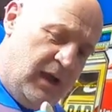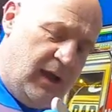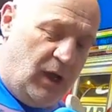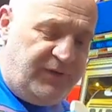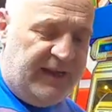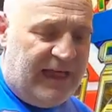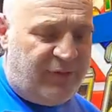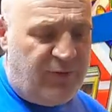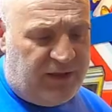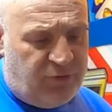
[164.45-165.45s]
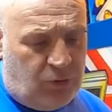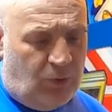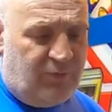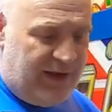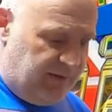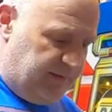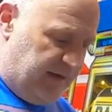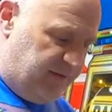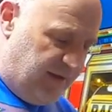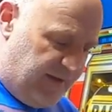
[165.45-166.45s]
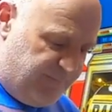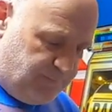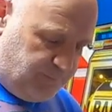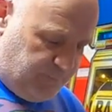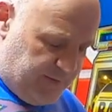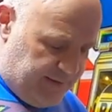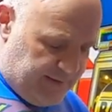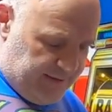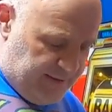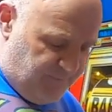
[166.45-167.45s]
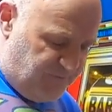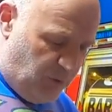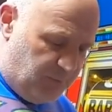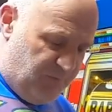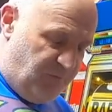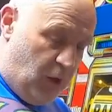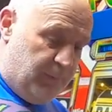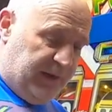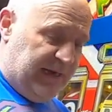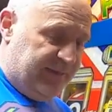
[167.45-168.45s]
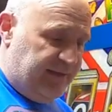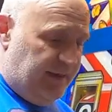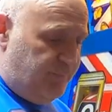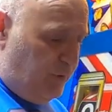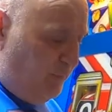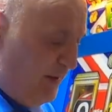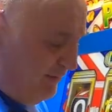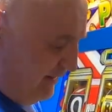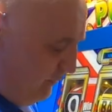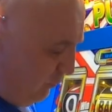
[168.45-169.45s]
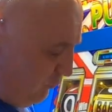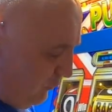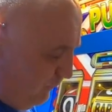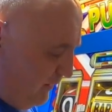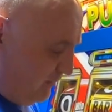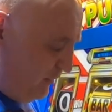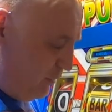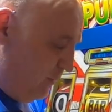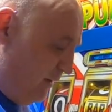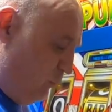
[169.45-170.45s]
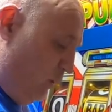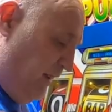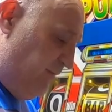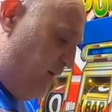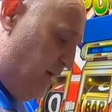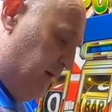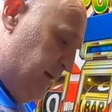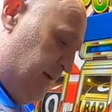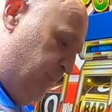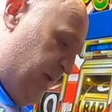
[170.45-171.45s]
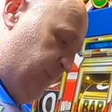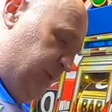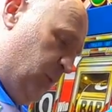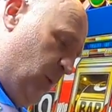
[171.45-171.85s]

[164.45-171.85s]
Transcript: I did ask Rick to come round and film me fiberglassing it, but apparently he was too busy doing whatever people